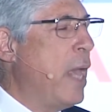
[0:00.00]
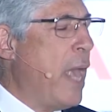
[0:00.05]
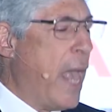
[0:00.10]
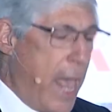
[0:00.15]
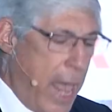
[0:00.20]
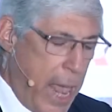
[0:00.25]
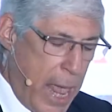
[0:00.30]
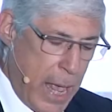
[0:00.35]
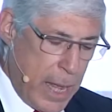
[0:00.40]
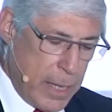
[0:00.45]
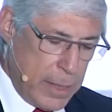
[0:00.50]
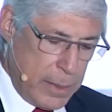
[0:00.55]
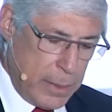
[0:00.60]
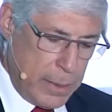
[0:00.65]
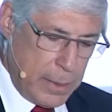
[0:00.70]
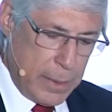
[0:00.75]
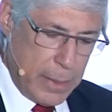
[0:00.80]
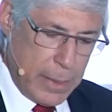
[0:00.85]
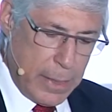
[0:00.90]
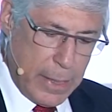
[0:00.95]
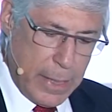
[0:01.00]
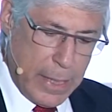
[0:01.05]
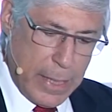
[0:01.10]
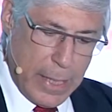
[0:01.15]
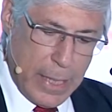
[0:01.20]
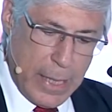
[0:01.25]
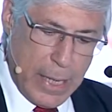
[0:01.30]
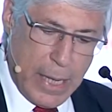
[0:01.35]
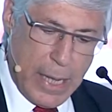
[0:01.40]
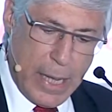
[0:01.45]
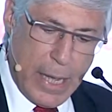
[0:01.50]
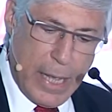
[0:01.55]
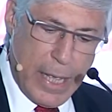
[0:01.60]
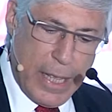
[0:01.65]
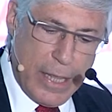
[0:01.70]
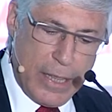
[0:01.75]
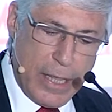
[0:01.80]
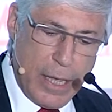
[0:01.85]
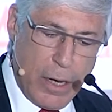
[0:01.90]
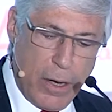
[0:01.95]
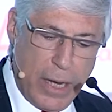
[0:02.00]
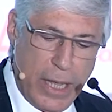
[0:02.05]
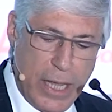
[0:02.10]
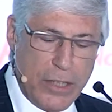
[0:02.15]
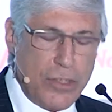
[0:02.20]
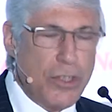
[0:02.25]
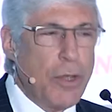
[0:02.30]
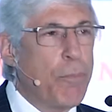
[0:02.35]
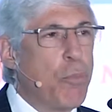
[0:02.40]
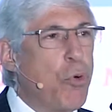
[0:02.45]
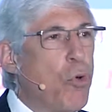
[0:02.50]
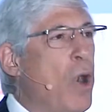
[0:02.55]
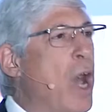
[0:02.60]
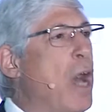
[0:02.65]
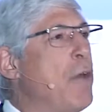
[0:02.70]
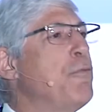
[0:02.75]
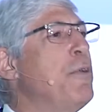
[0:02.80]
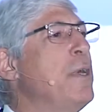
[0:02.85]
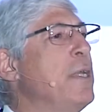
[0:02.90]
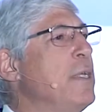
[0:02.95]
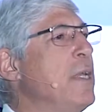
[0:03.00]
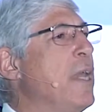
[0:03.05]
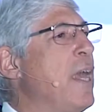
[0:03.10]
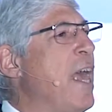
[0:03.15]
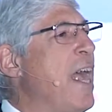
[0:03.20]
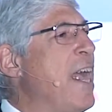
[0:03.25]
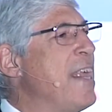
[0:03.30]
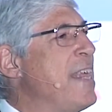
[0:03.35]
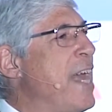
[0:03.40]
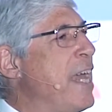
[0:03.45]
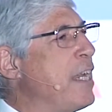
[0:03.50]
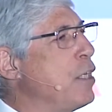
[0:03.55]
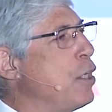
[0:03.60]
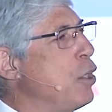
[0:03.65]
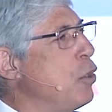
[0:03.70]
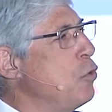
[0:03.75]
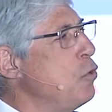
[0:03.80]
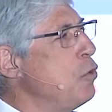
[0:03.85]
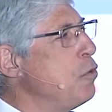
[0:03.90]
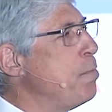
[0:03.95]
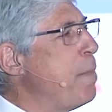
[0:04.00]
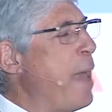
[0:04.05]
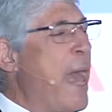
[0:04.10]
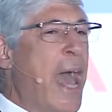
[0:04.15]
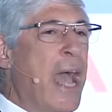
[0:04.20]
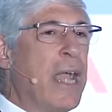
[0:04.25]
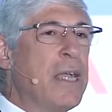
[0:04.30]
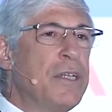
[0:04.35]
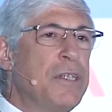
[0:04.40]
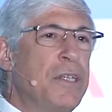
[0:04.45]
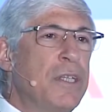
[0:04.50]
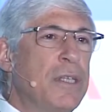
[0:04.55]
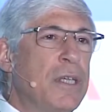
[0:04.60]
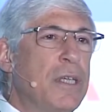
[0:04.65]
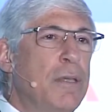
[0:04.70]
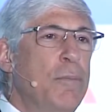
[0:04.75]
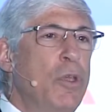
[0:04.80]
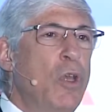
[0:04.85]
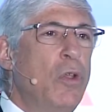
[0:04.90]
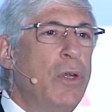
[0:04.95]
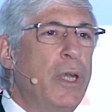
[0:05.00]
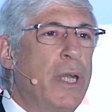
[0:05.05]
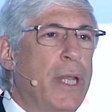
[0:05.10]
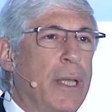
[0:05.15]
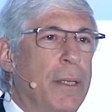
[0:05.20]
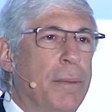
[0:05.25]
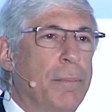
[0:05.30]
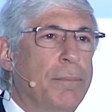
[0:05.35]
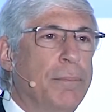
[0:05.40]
And there is a profit that goes back to the community.